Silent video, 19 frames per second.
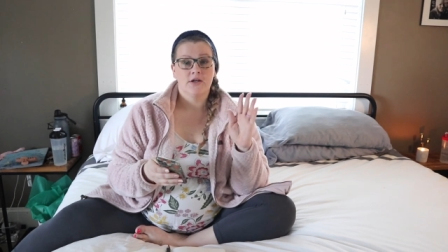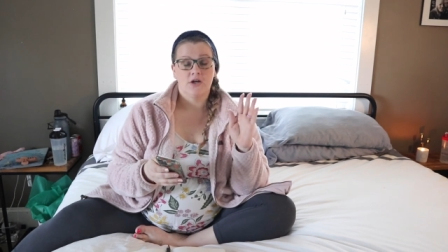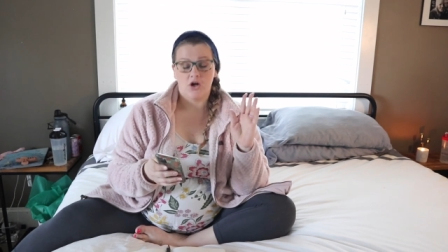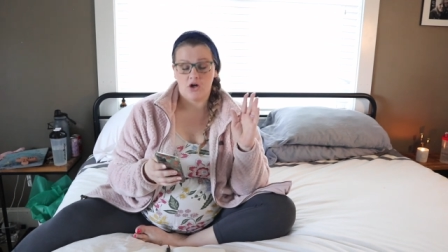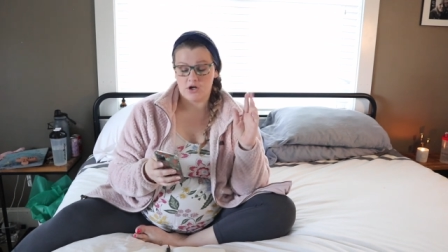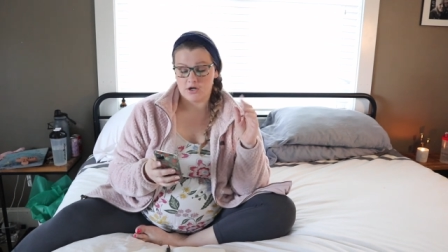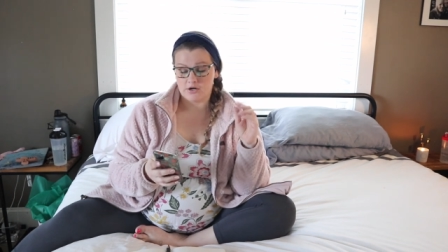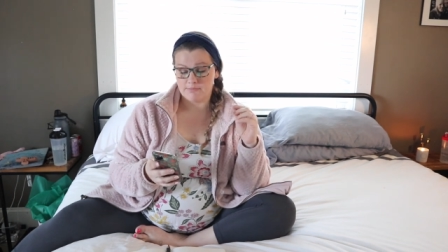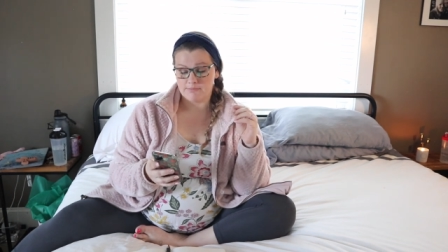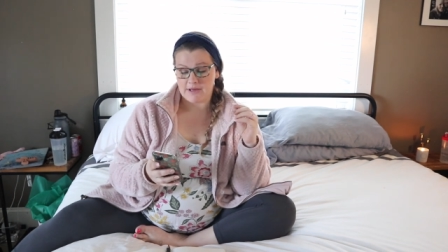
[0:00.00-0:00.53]

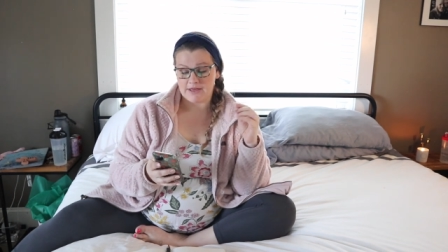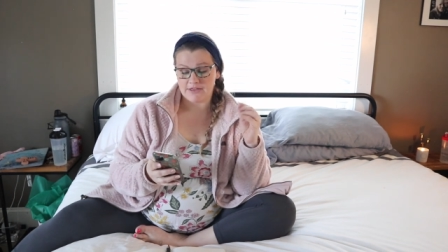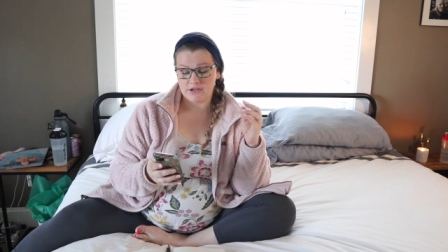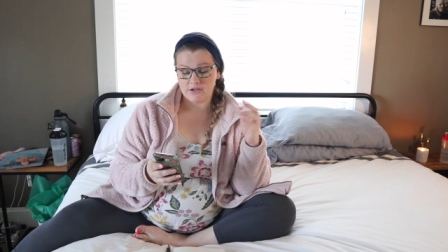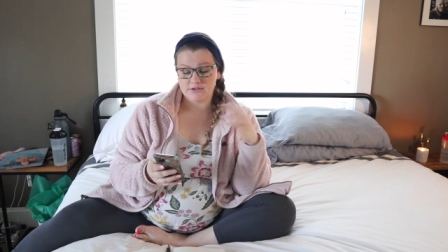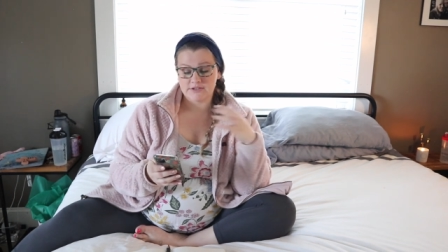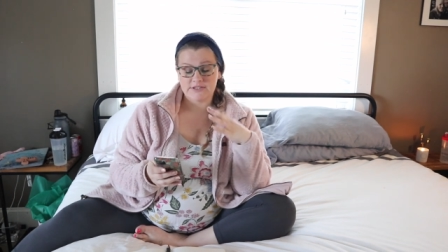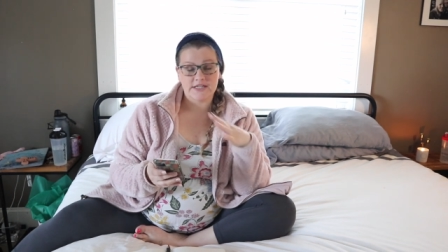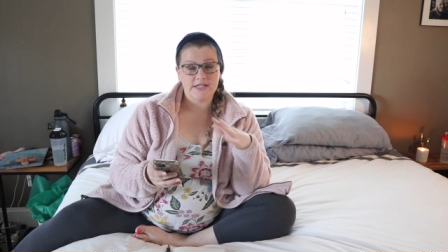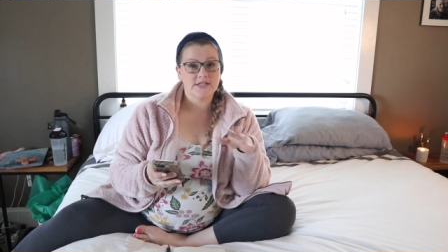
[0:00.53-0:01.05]

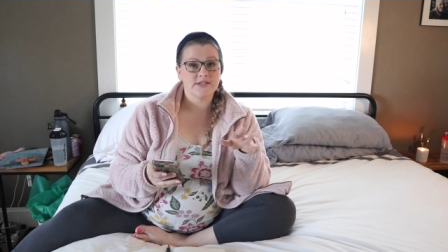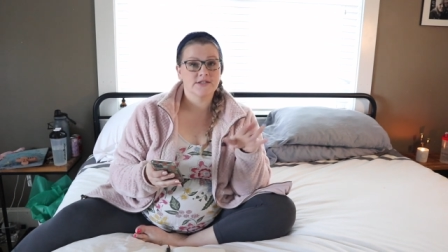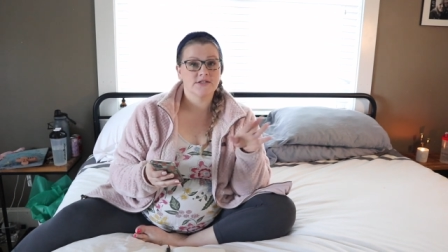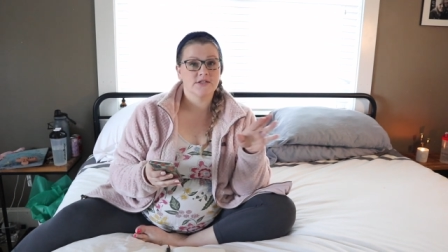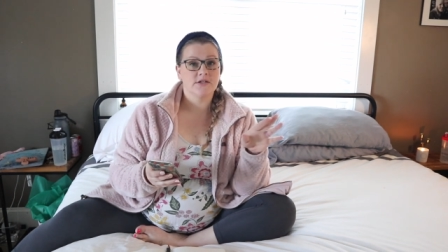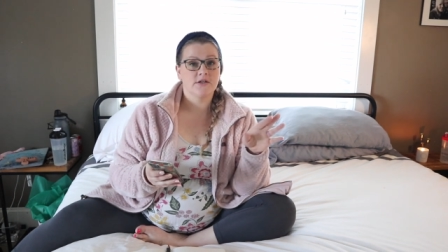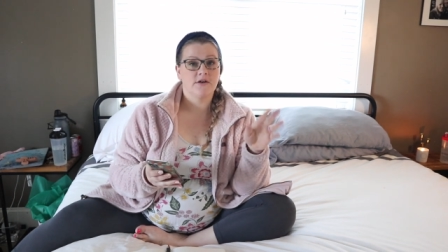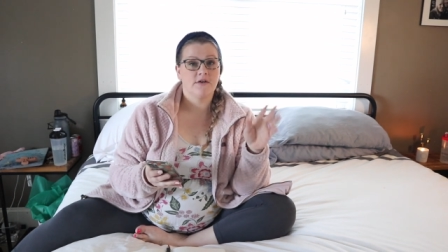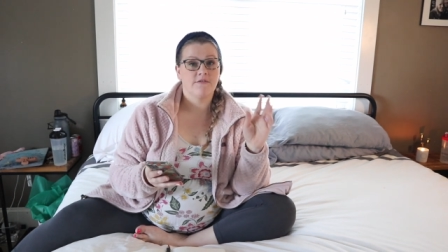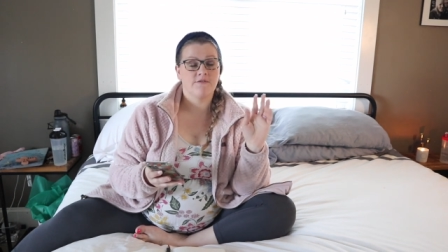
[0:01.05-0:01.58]

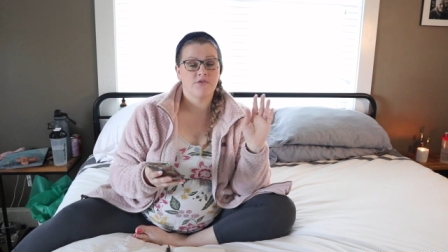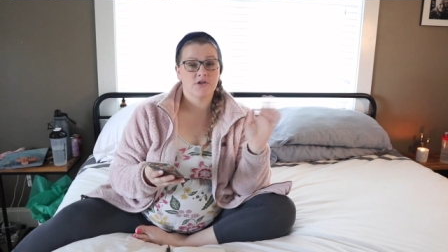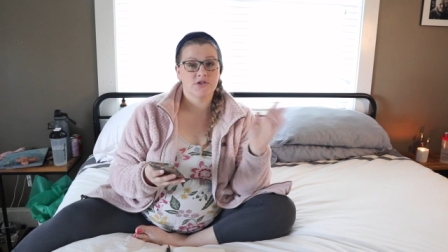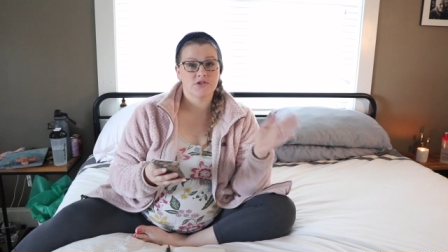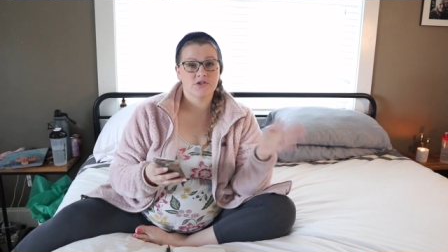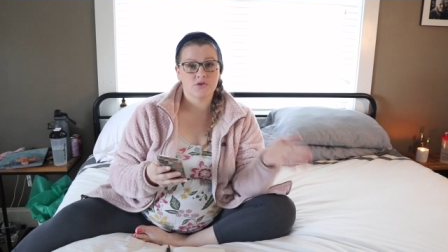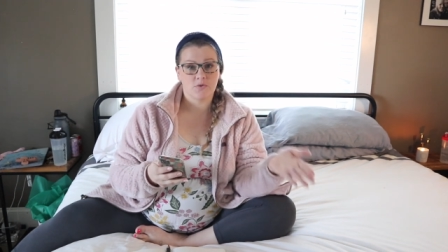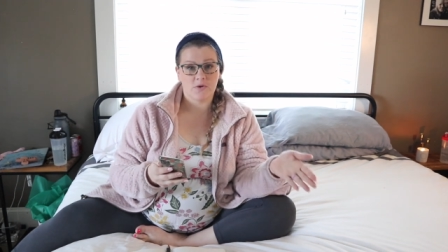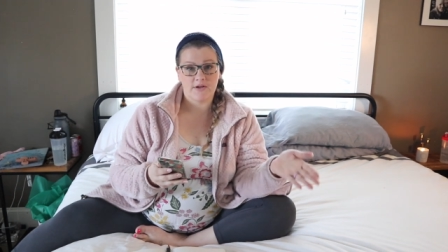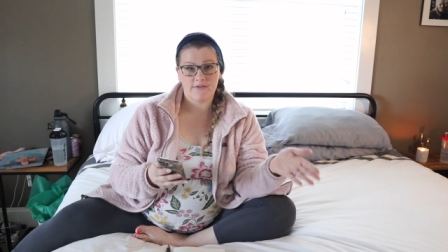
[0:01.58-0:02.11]

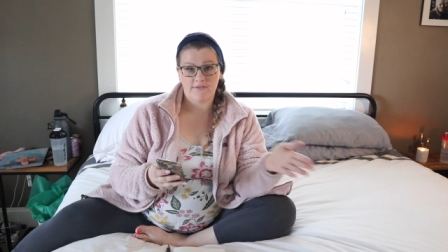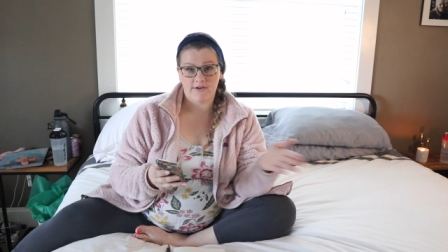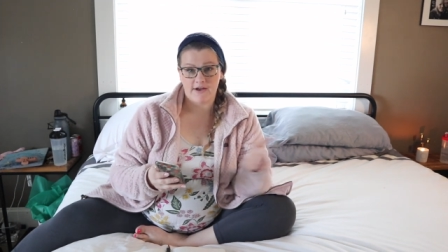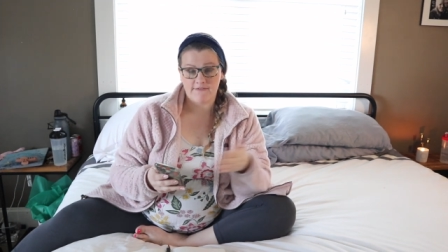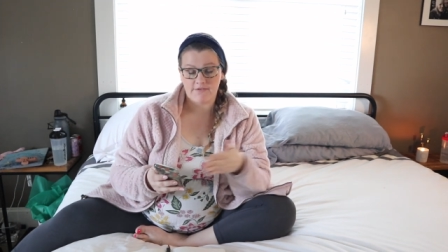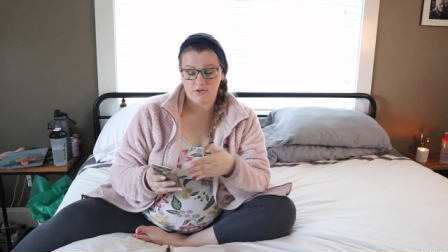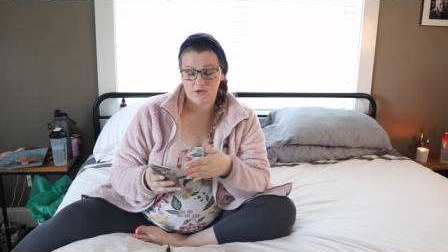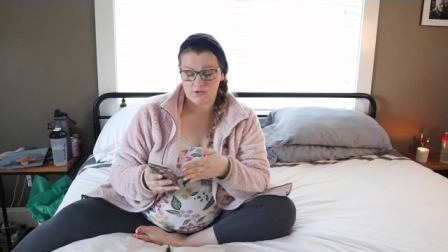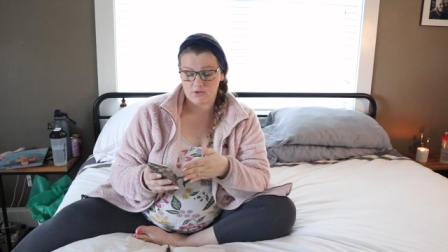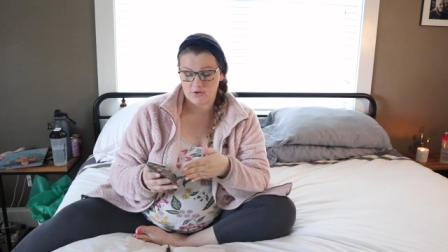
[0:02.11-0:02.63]
verse
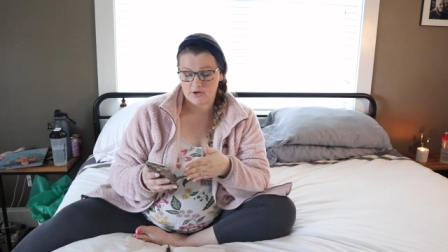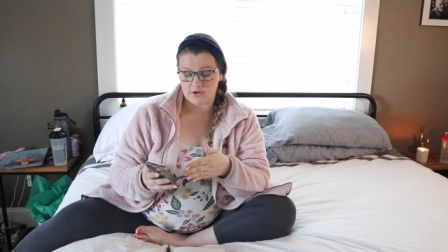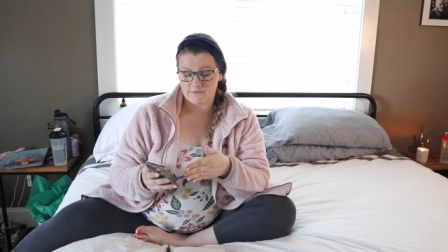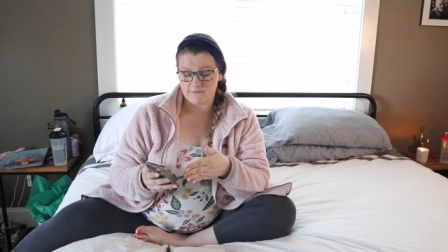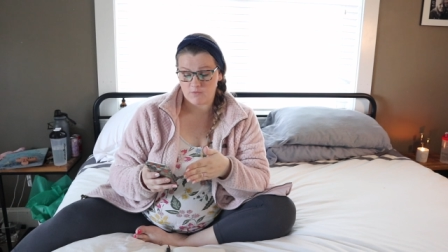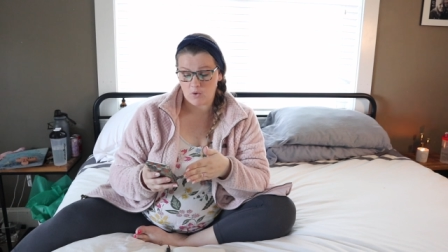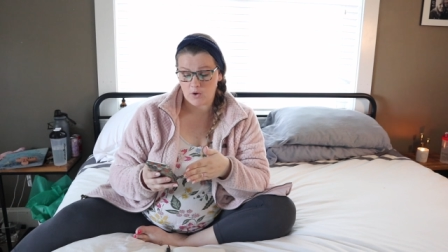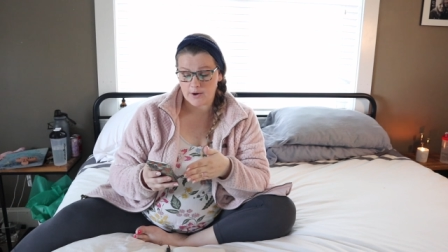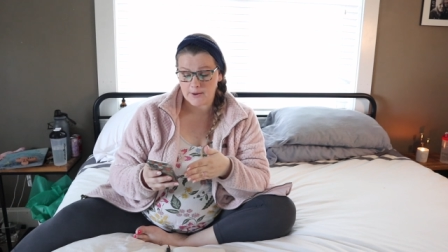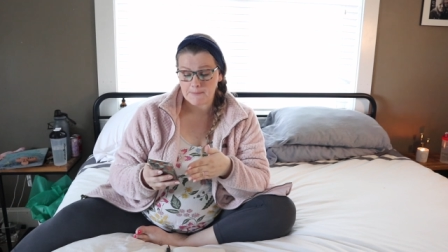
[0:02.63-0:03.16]
25 through
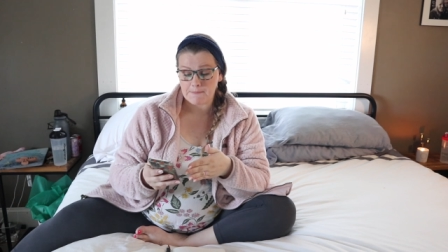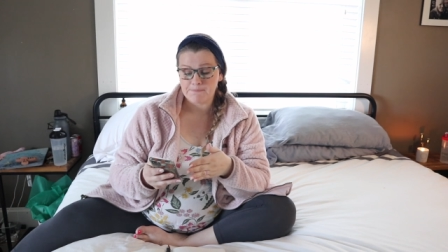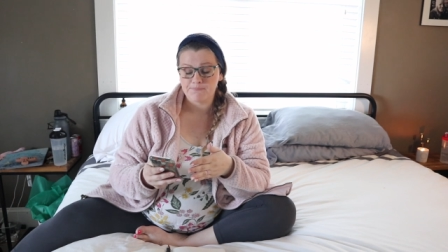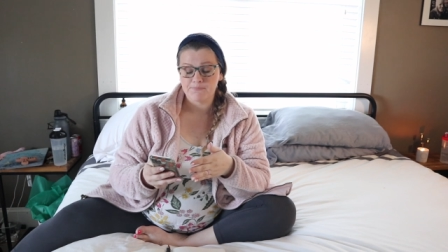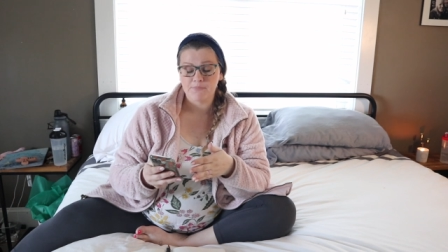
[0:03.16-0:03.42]
34,